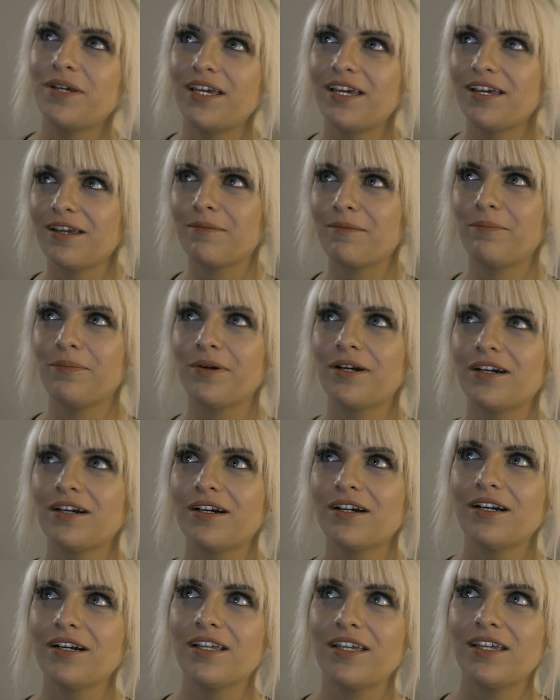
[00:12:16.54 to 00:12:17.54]
big
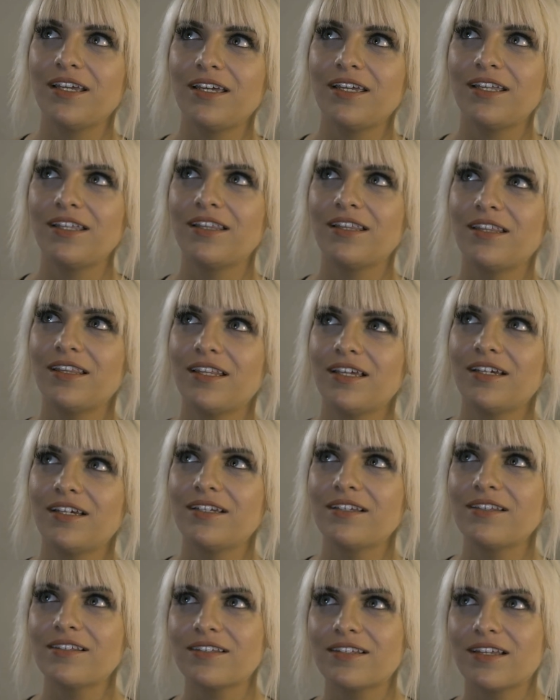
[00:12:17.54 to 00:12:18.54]
bird in the
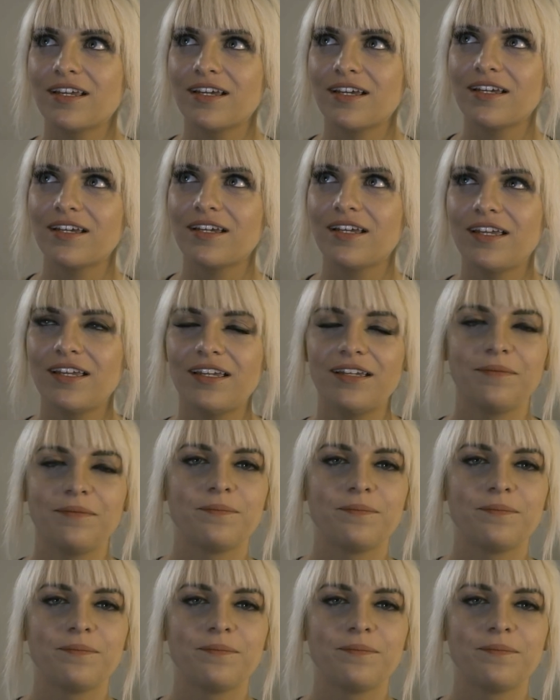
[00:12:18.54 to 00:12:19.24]
sky.